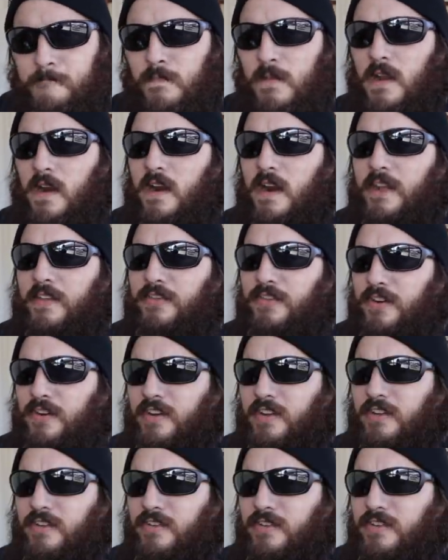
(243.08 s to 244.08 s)
All right,
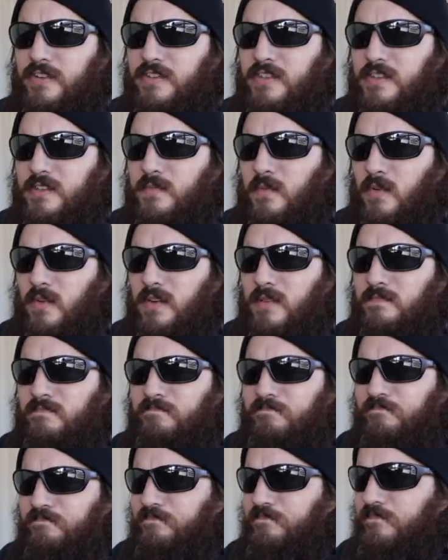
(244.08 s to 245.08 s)
30 degrees this
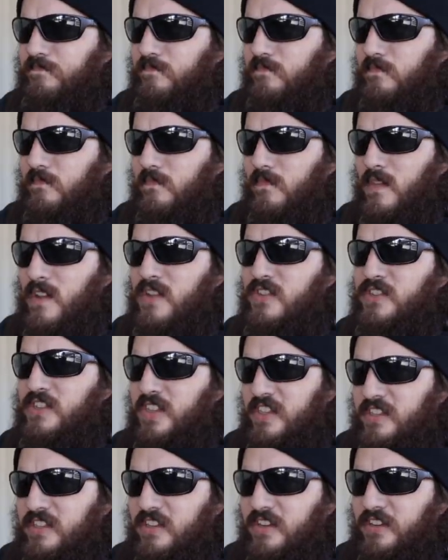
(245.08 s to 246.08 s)
morning,
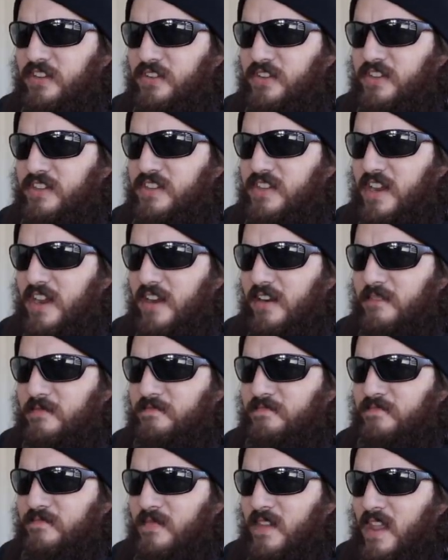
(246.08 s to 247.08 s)
60 degrees now.
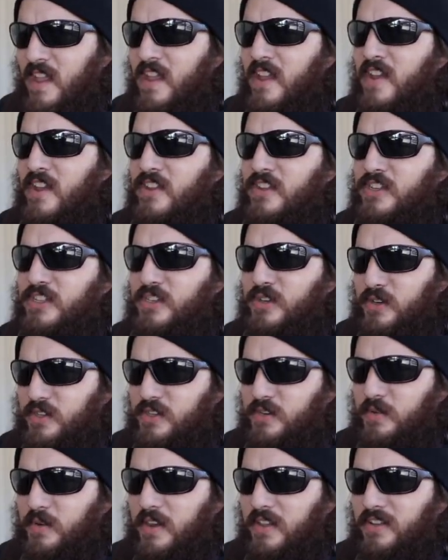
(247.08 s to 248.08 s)

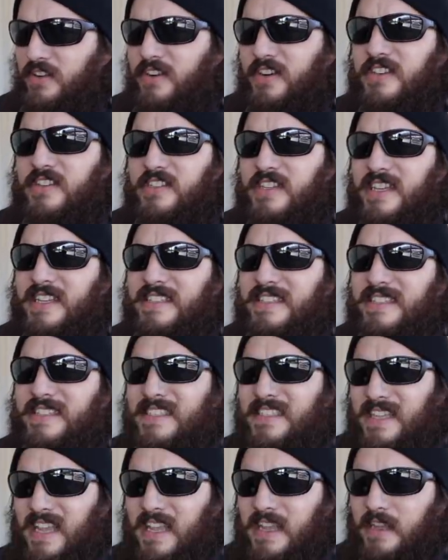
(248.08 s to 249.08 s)
Georgia weather is
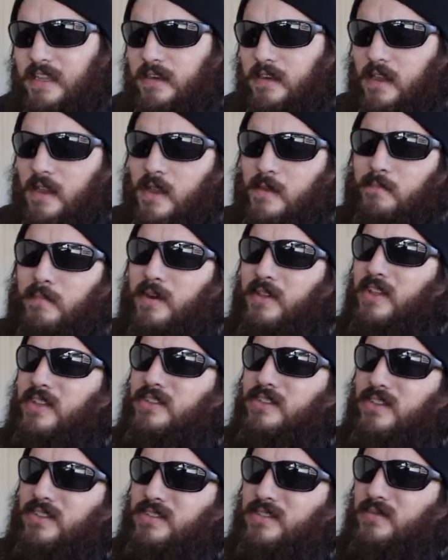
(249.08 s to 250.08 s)
insane, but
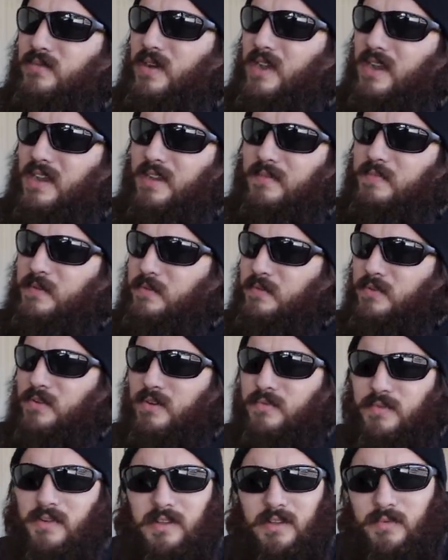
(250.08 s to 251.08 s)
that's also why people
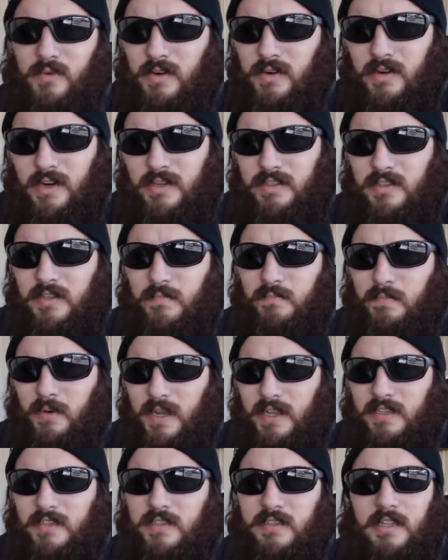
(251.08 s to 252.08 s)
don't really winterize their
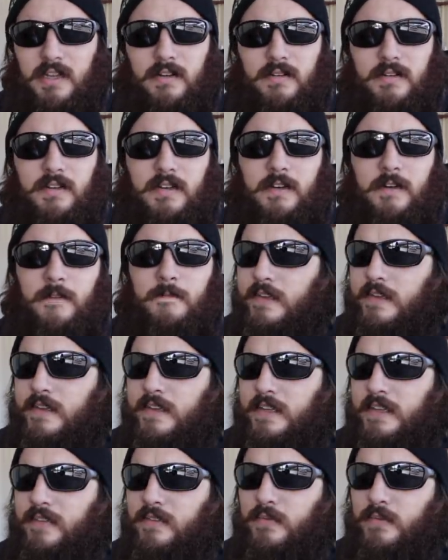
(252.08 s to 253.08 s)
bikes down here.
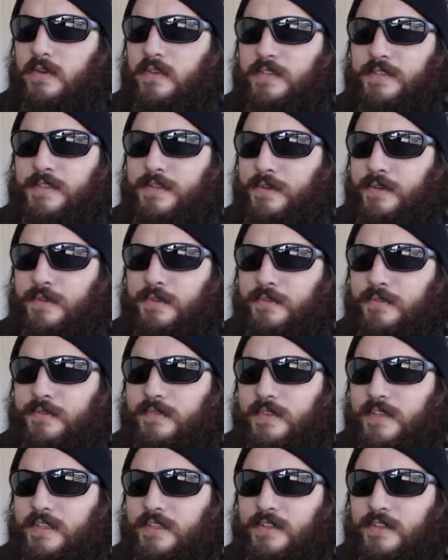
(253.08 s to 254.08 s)
Even when it's cold,
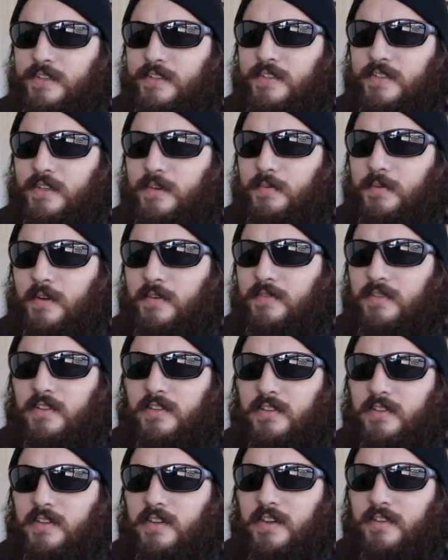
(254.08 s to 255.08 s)
it turns into a
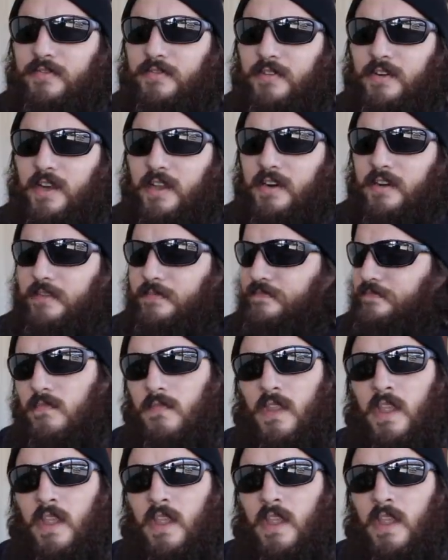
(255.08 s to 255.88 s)
perfectly good day for riding.